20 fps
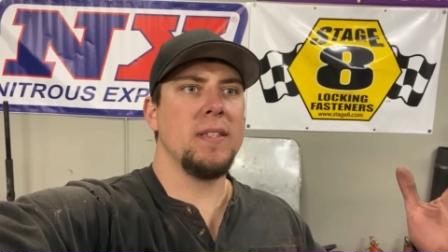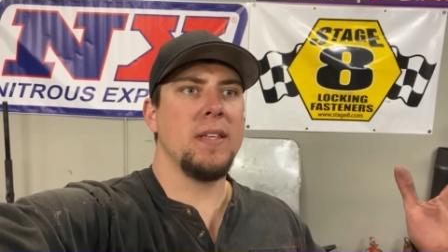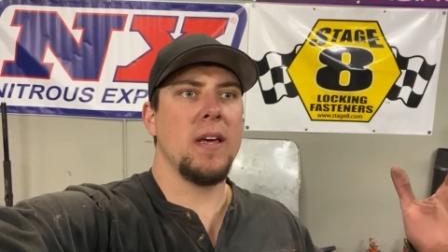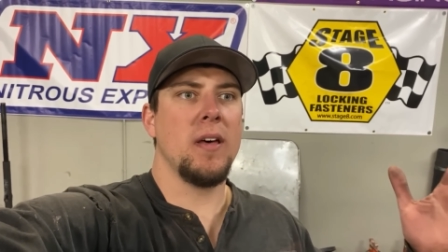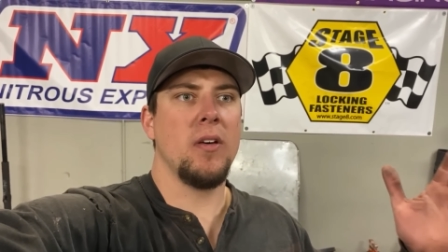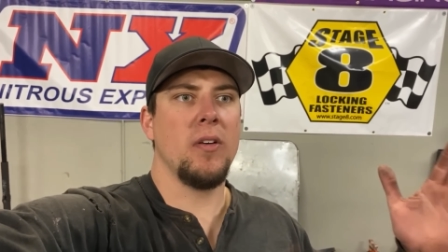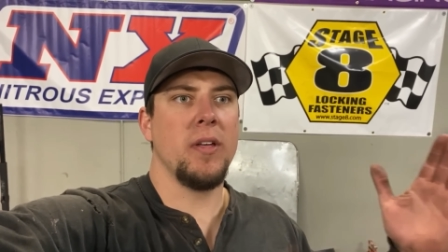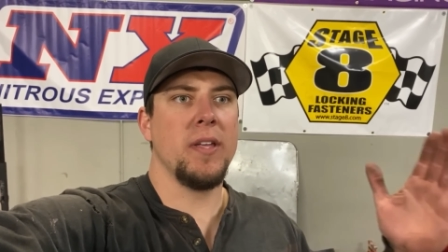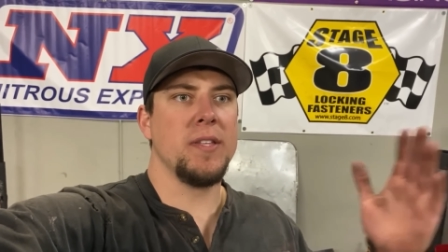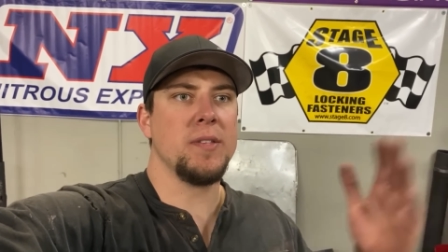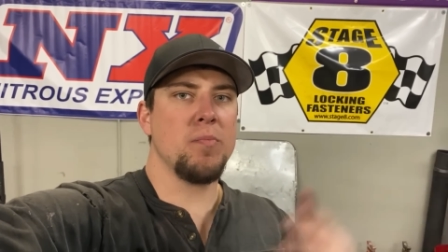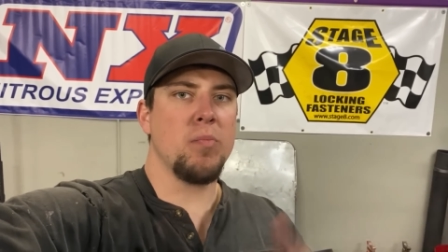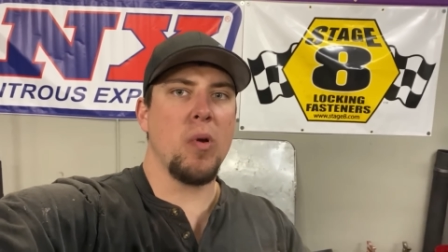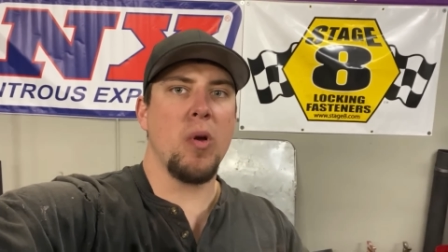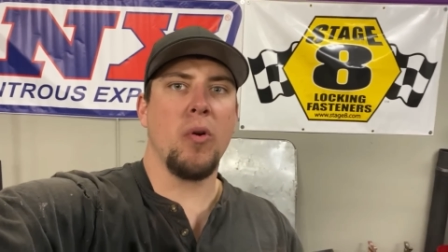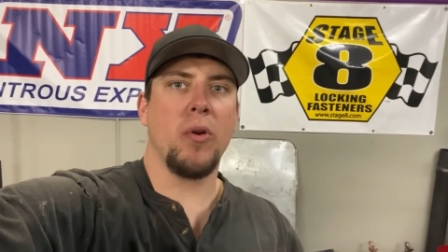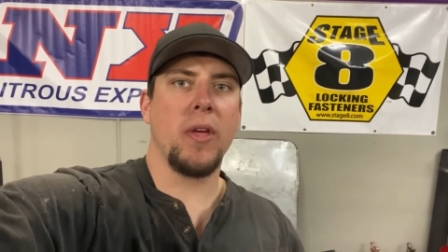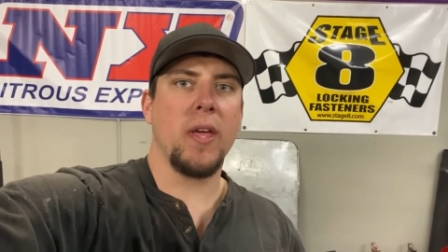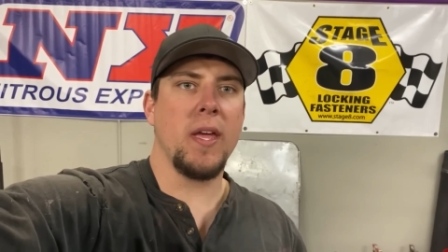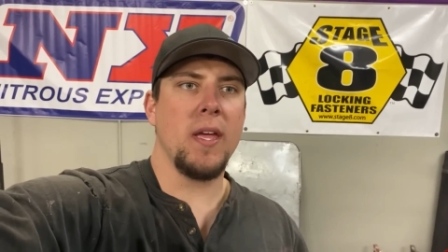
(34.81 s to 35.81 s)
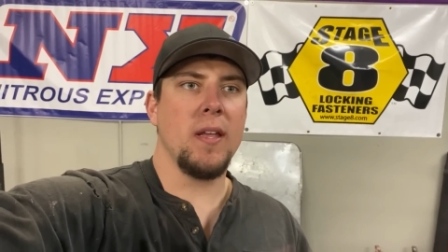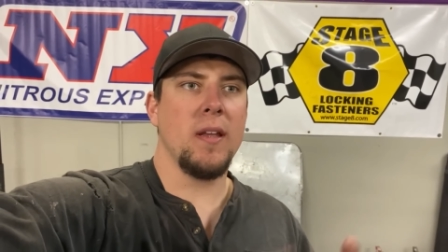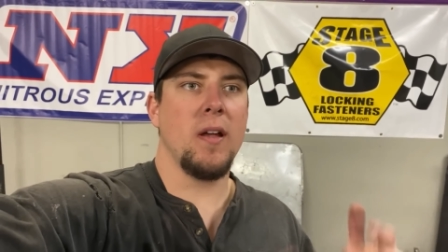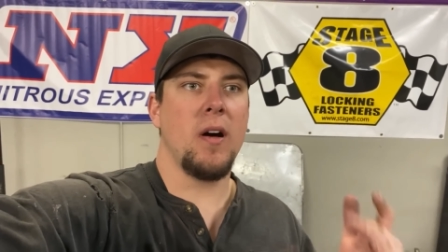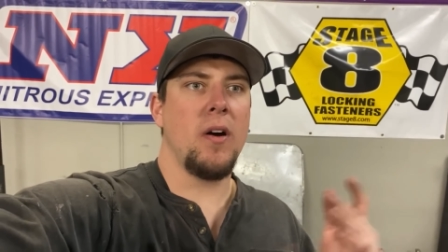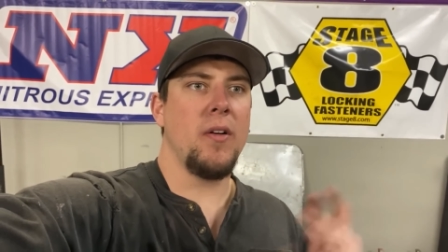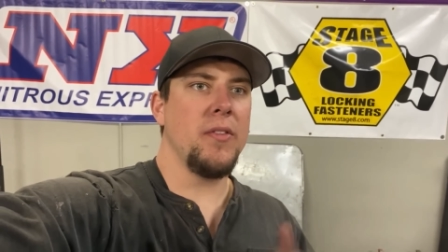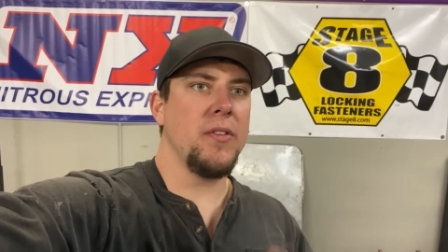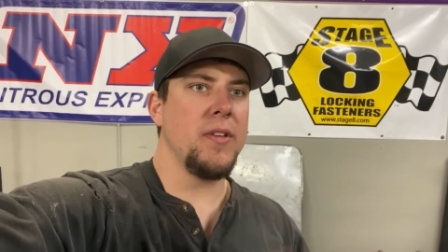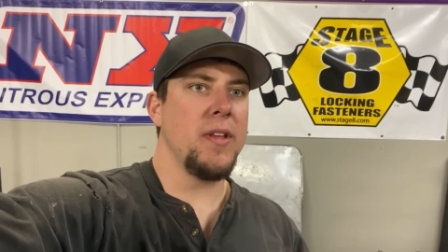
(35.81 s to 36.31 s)
till it's broken
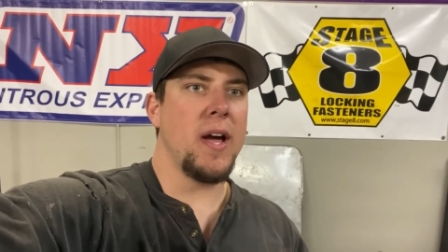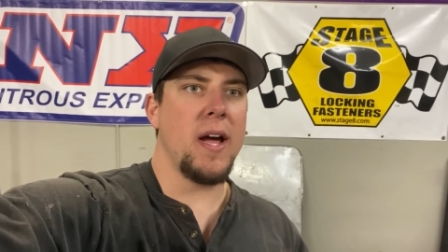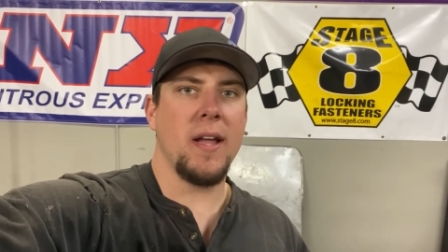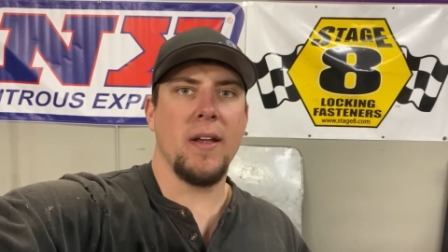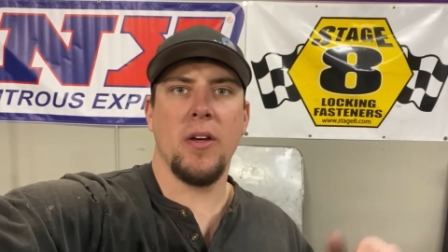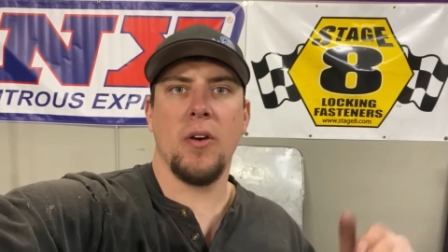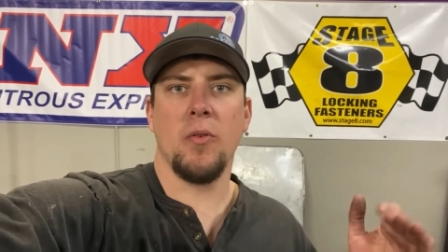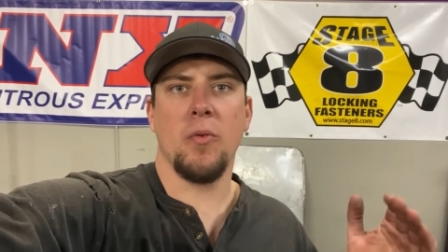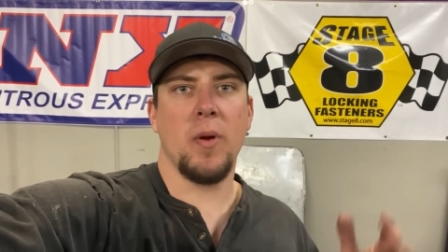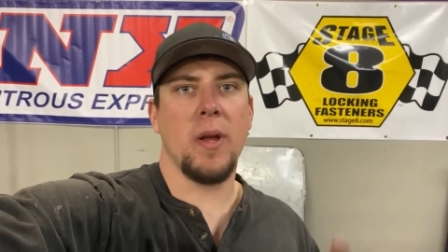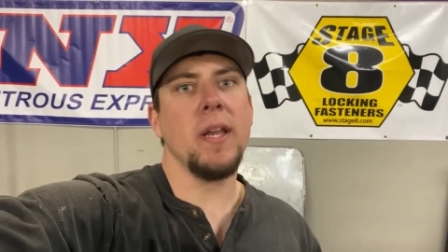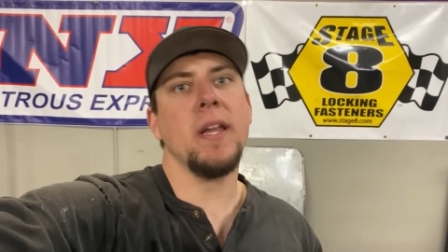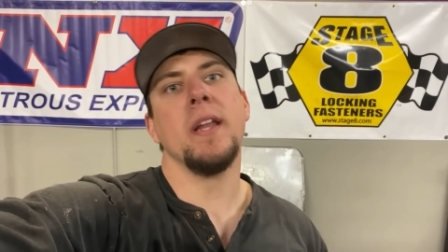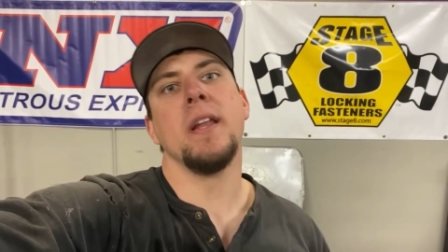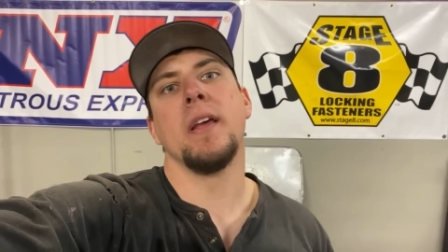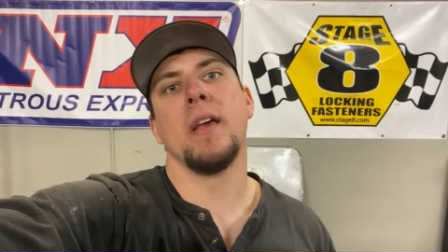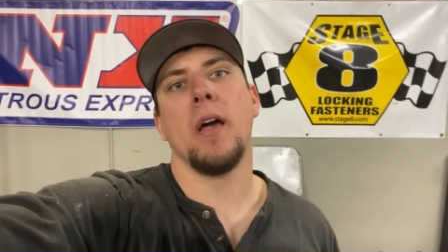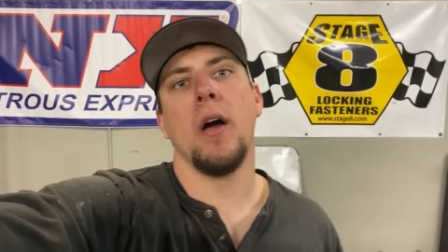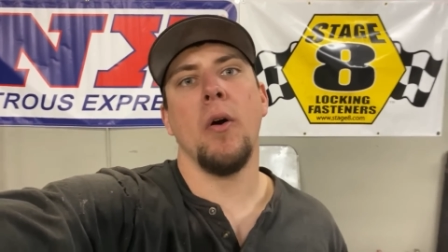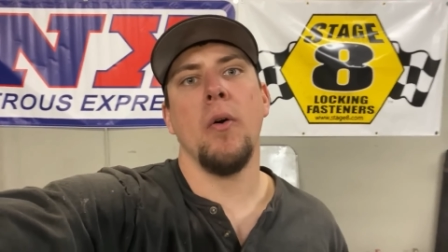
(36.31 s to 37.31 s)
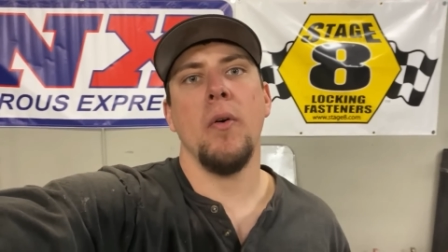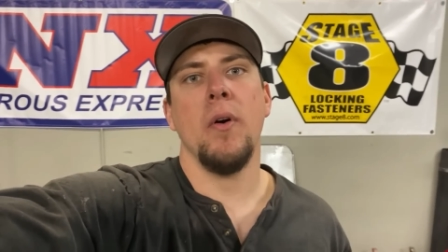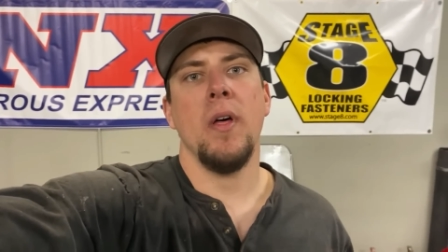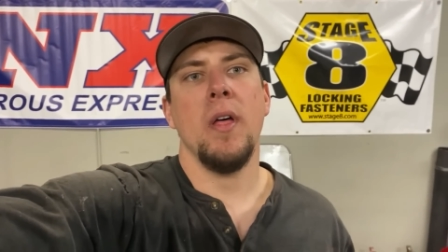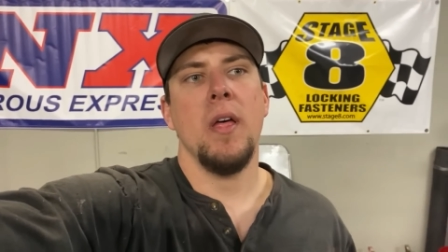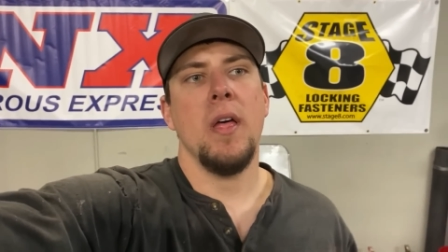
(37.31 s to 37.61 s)
on the dyno ready to go.